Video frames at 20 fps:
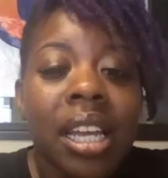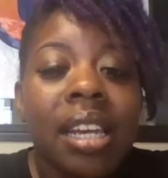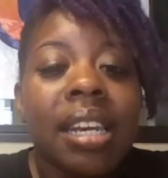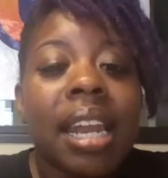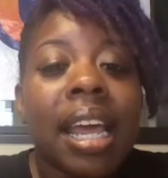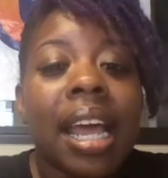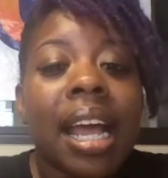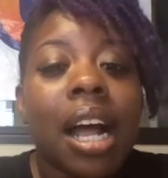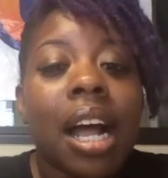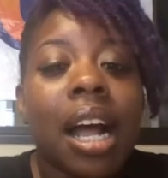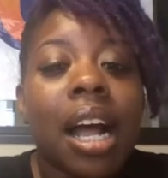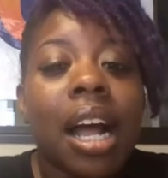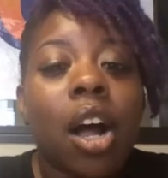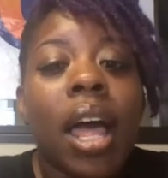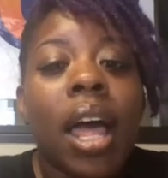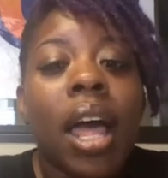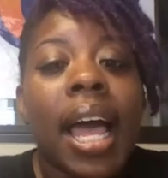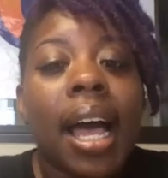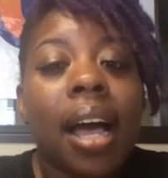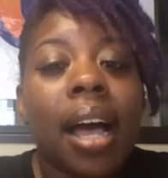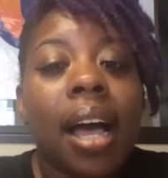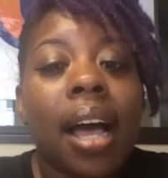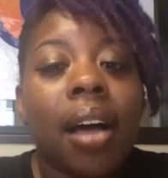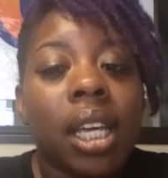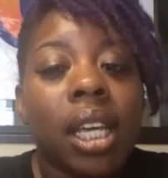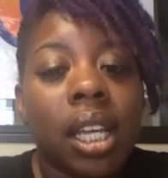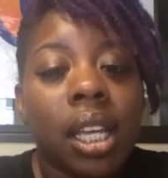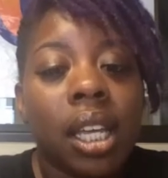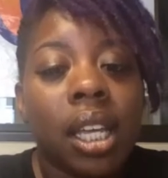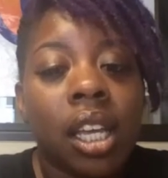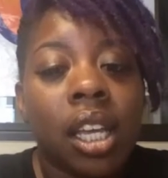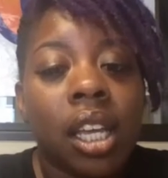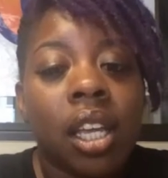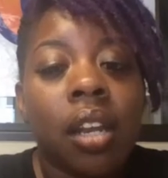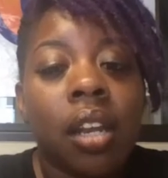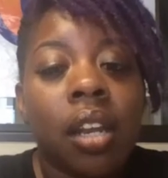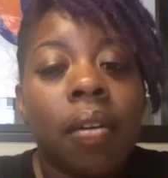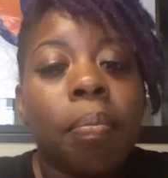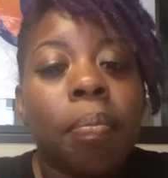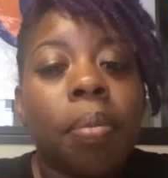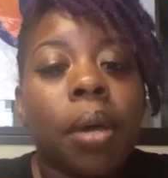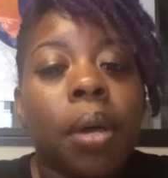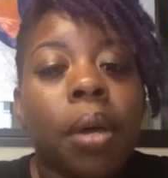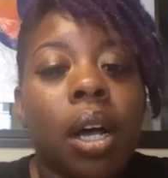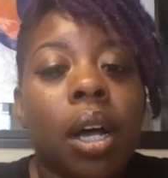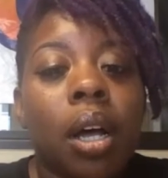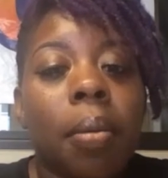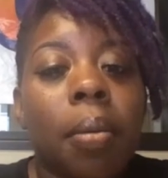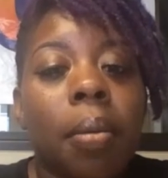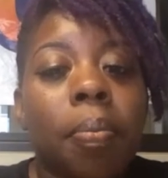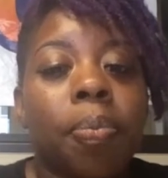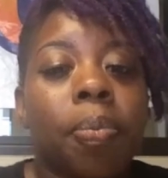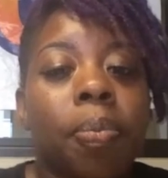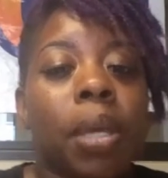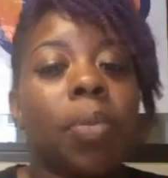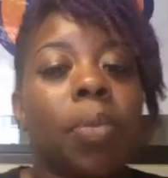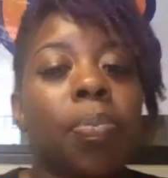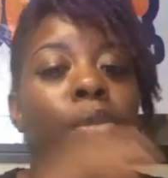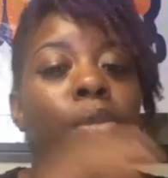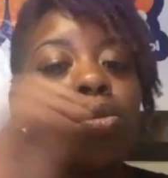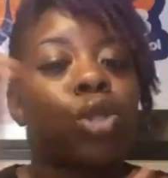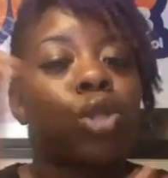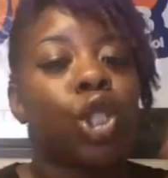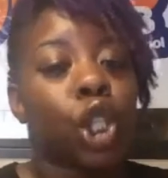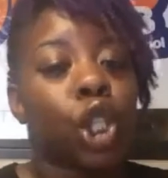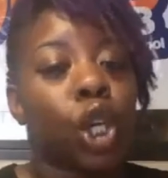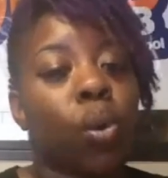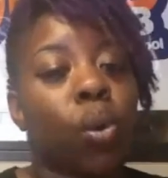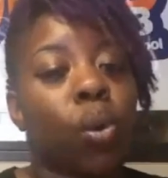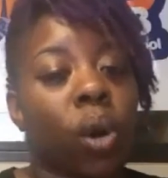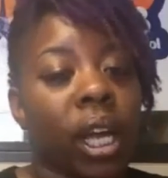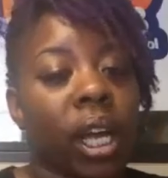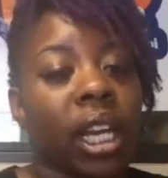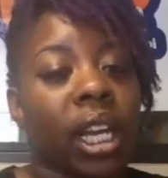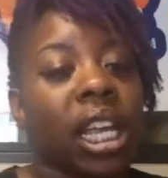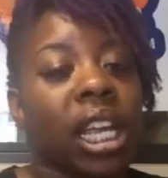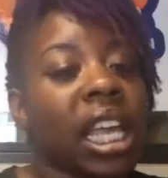Now, how can people join?